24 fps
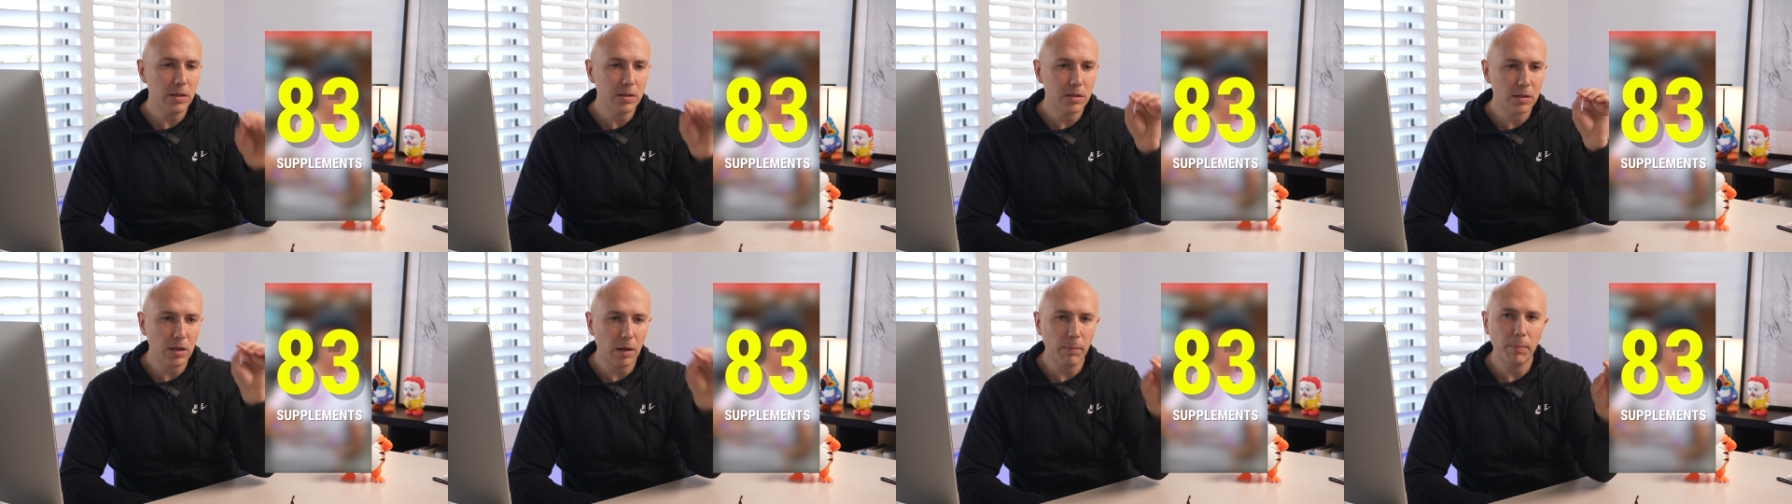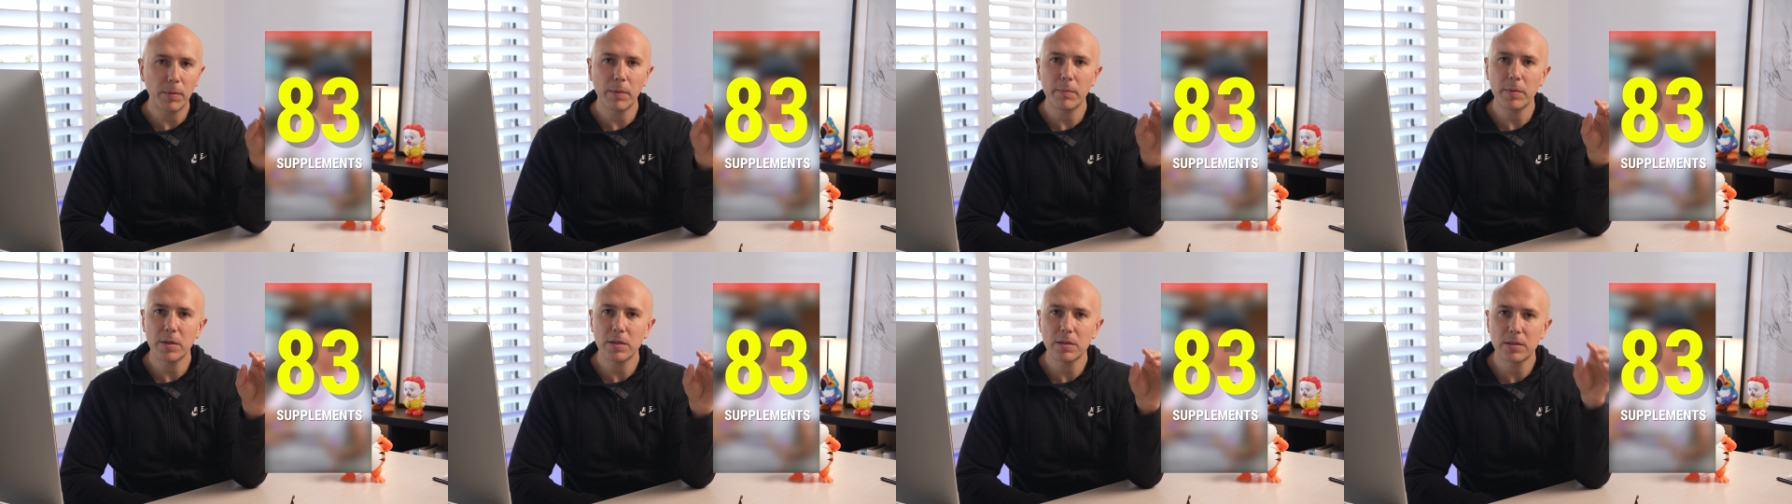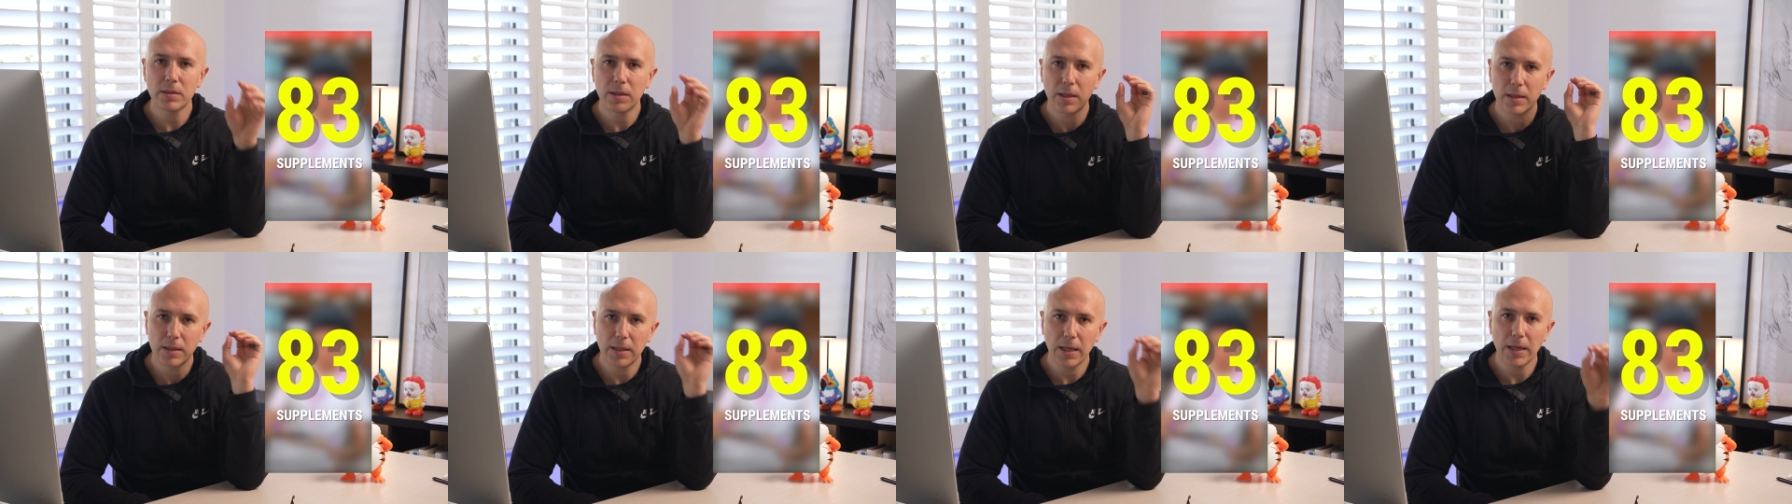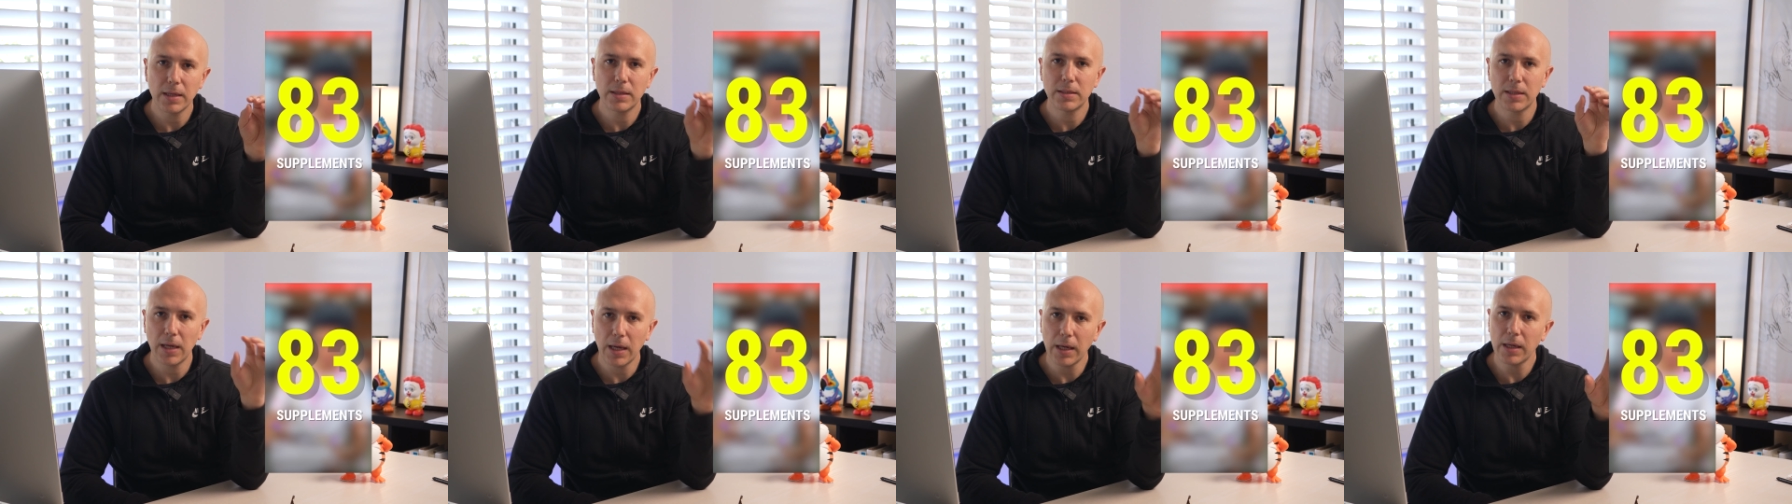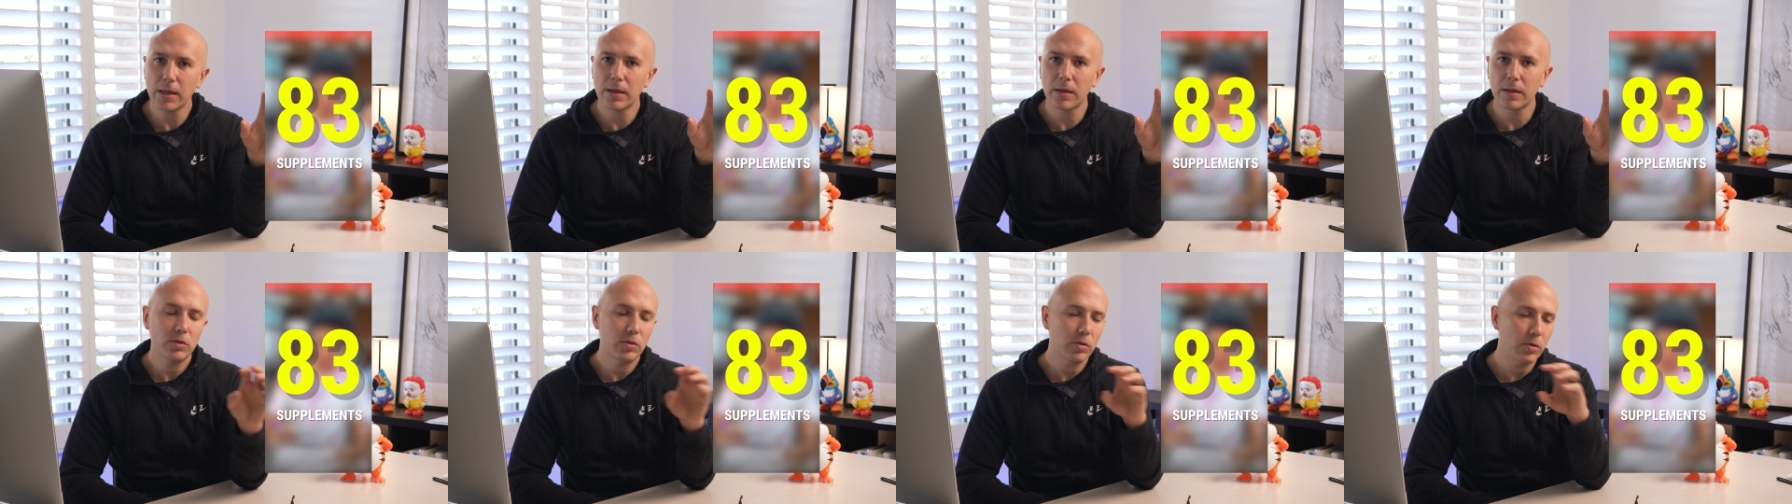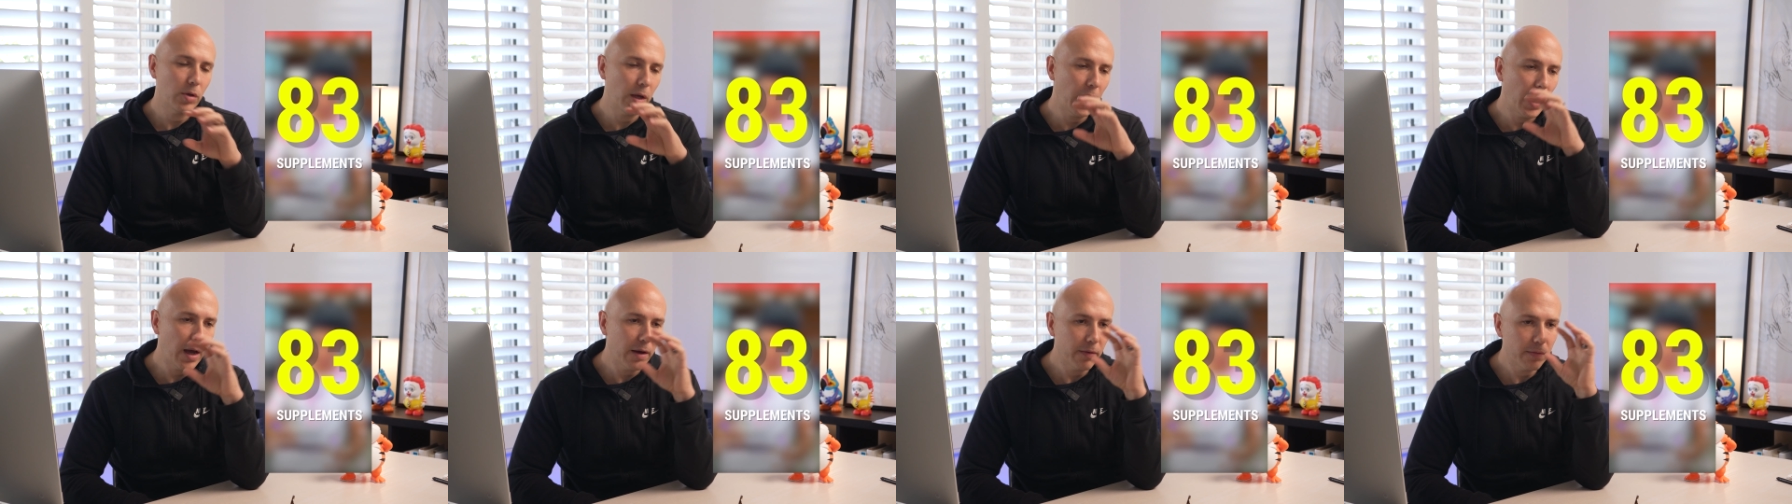supplements that they take to
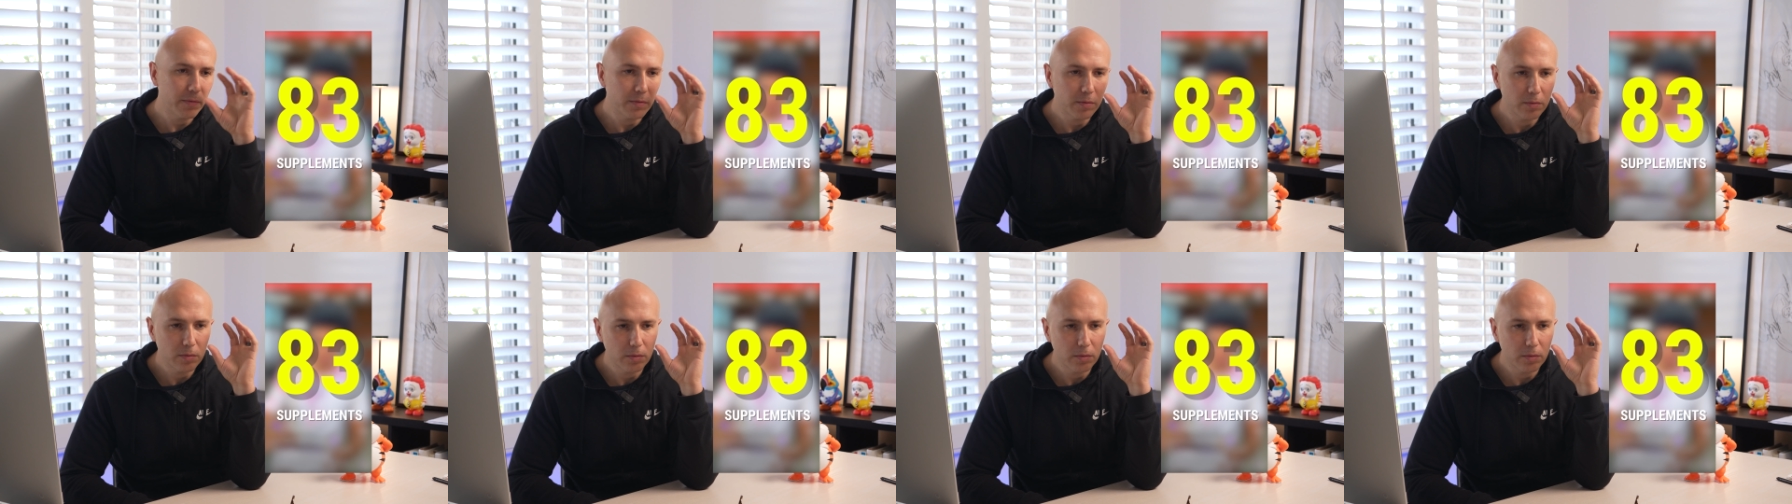have